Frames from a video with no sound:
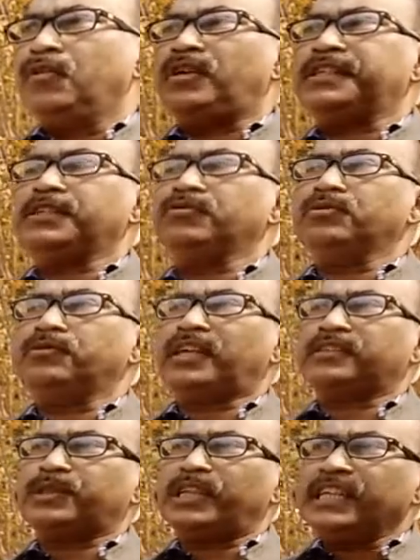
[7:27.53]
What you
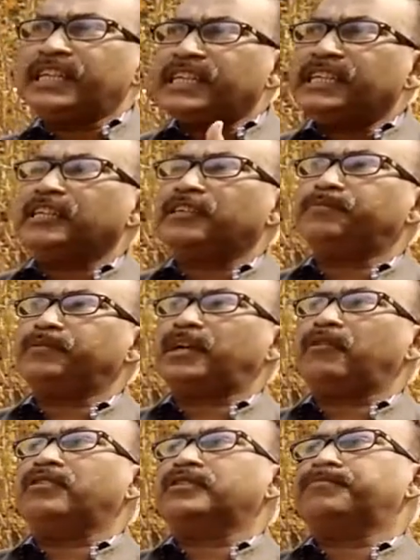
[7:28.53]
are thinking of,
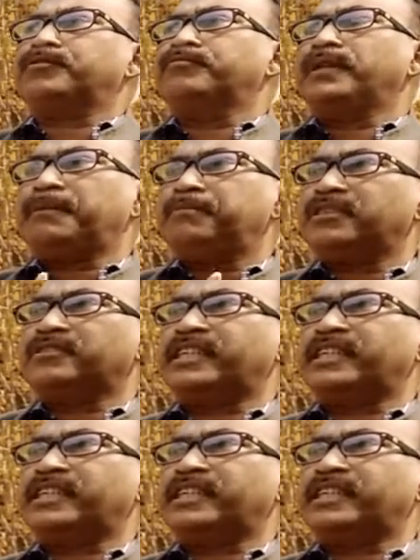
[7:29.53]
our probable